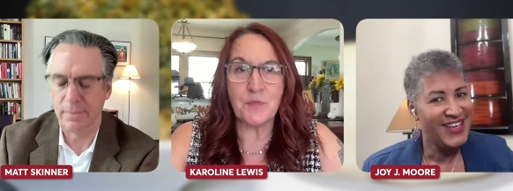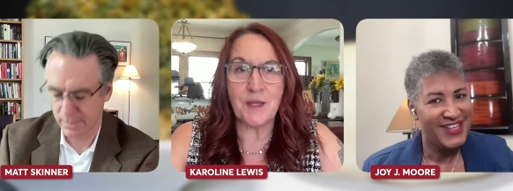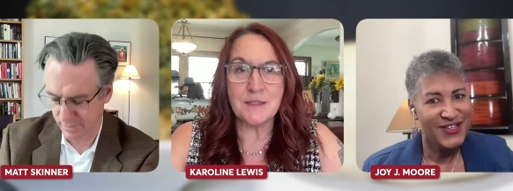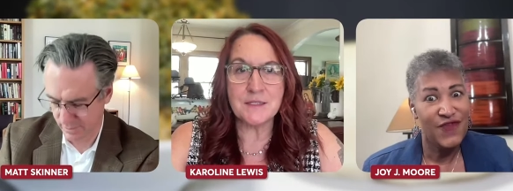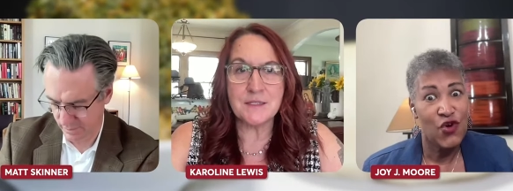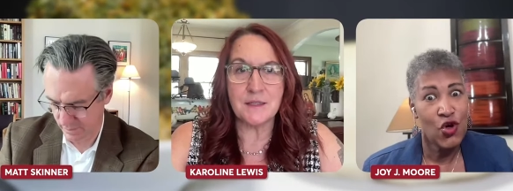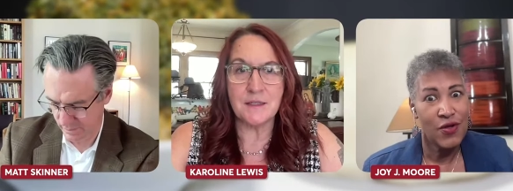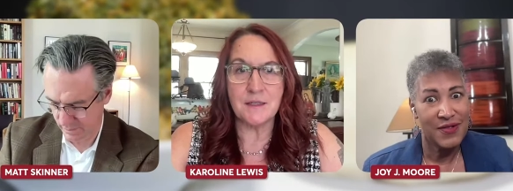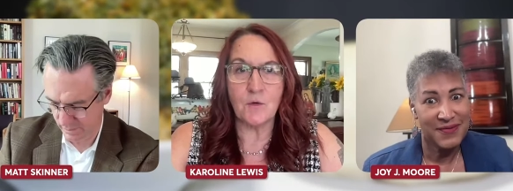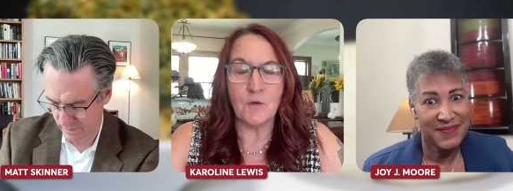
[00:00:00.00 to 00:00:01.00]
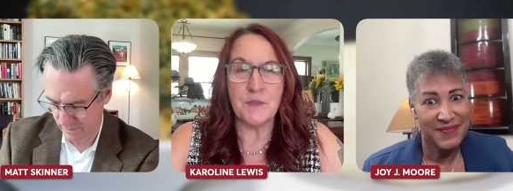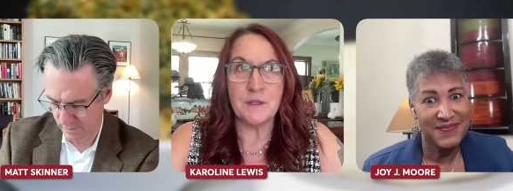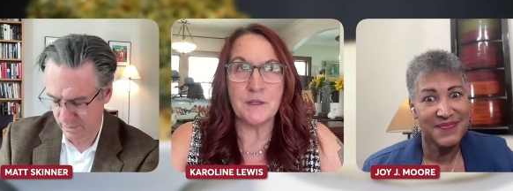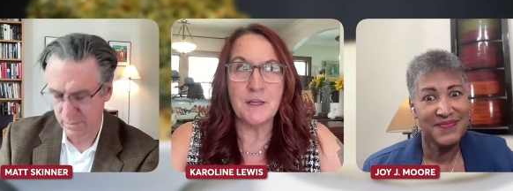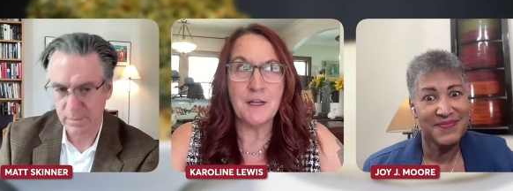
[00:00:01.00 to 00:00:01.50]
Speaker 1: that's the or
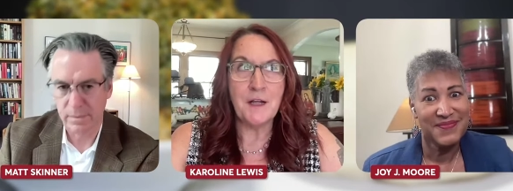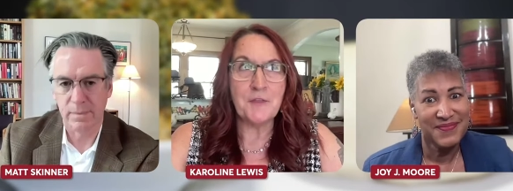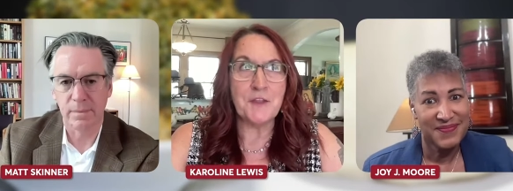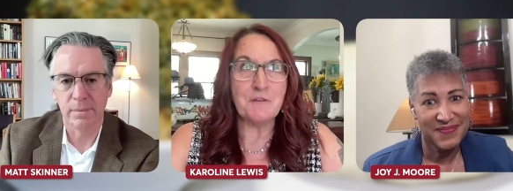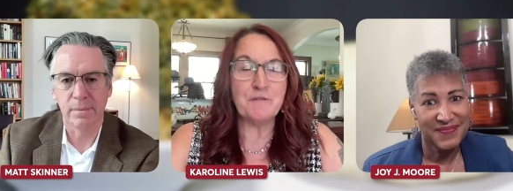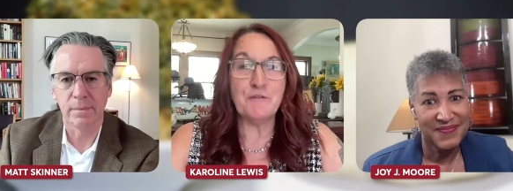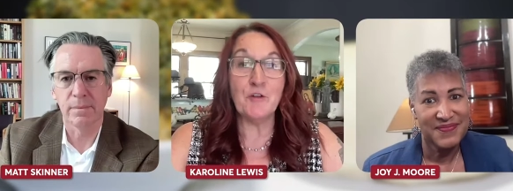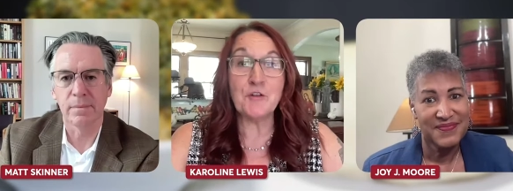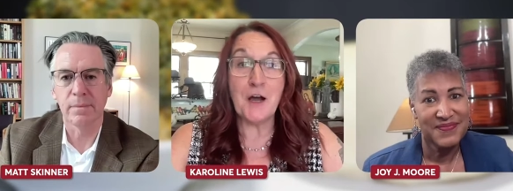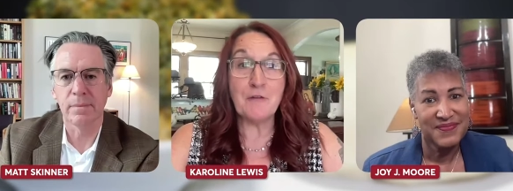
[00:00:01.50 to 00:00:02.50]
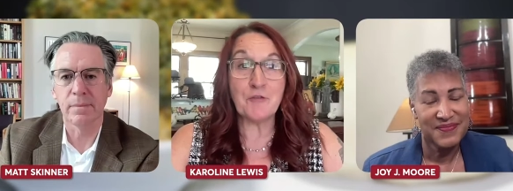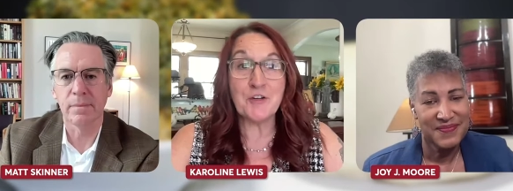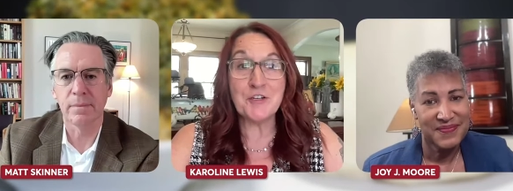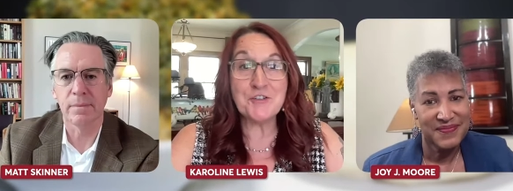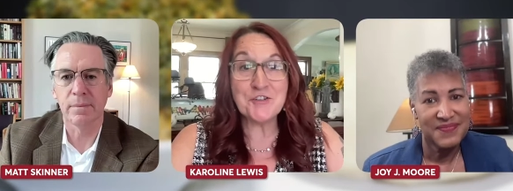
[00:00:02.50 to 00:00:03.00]
the the full
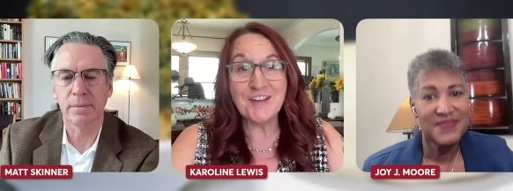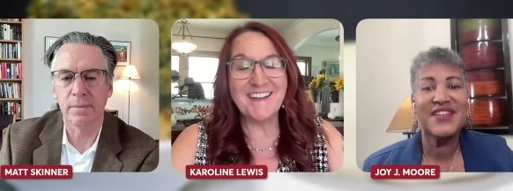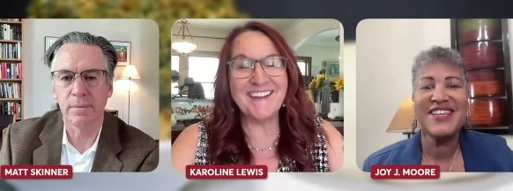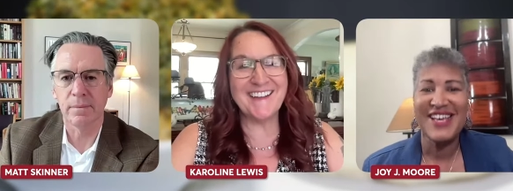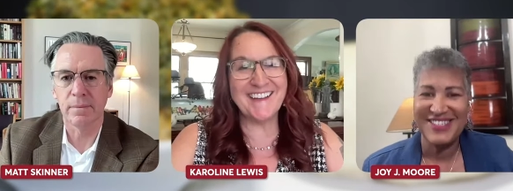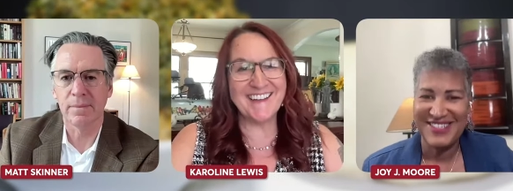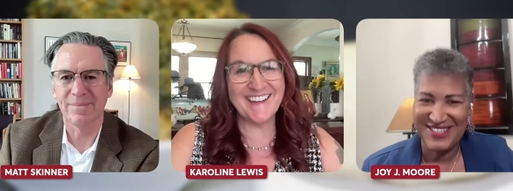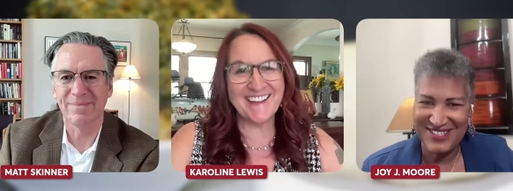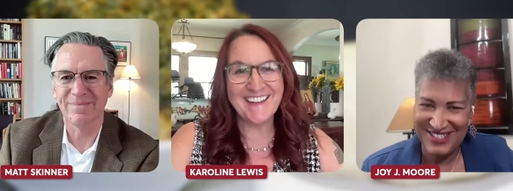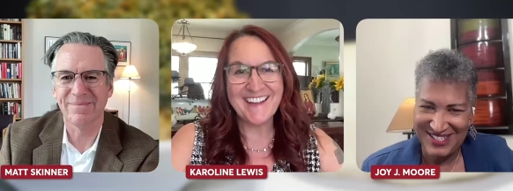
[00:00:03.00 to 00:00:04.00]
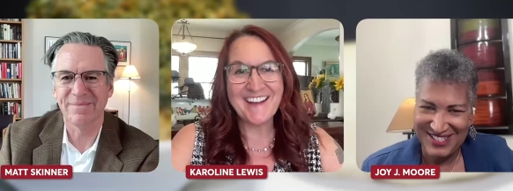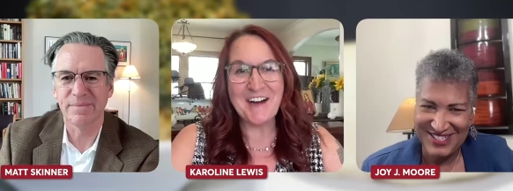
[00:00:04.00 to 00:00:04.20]
coverage yes.